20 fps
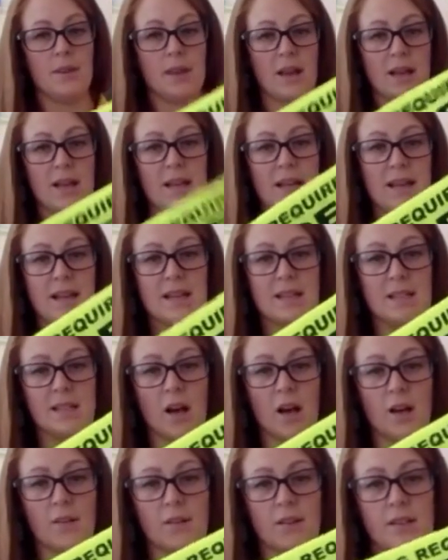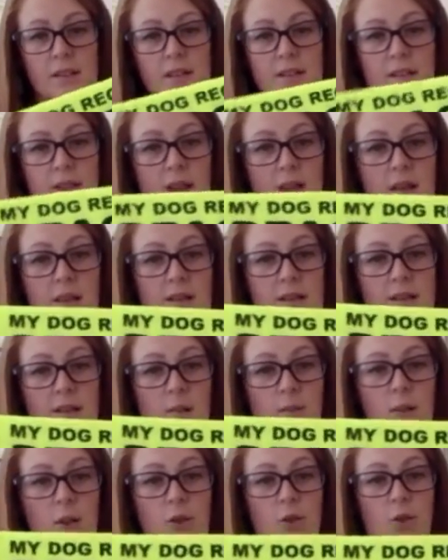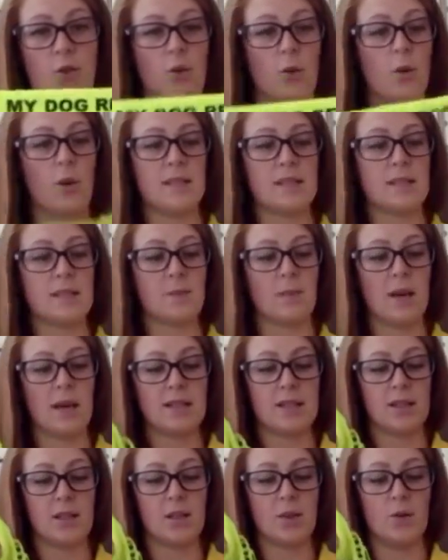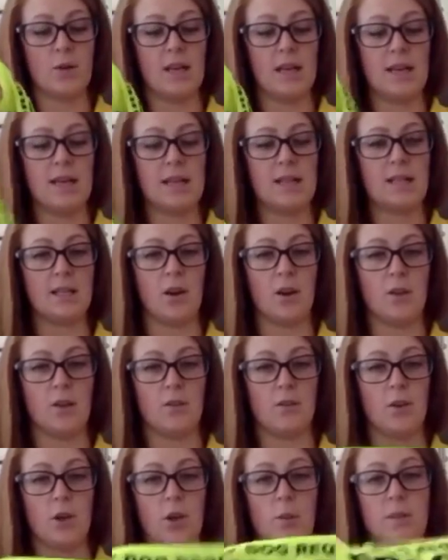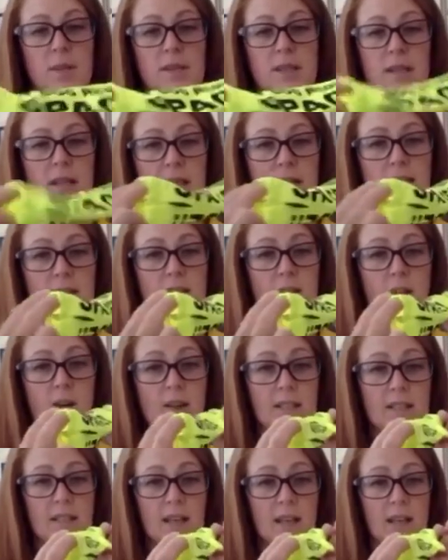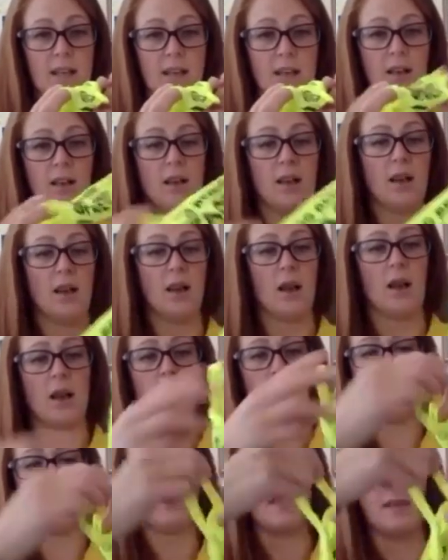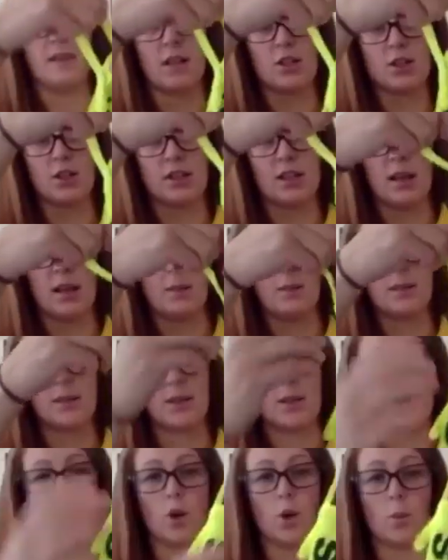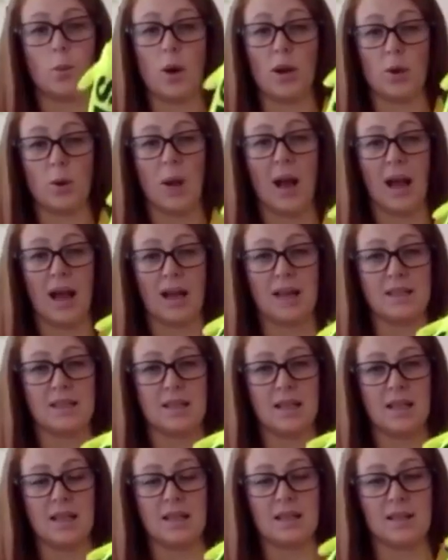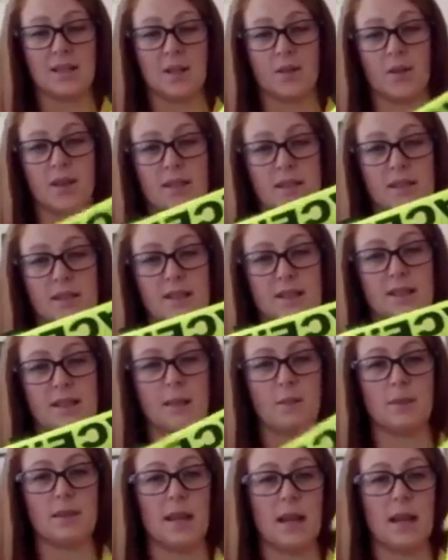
But they're lead covers, so my dog requires space, so your lead kind of loops inside it, um, and then that just clips at the top where your handle is so that it doesn't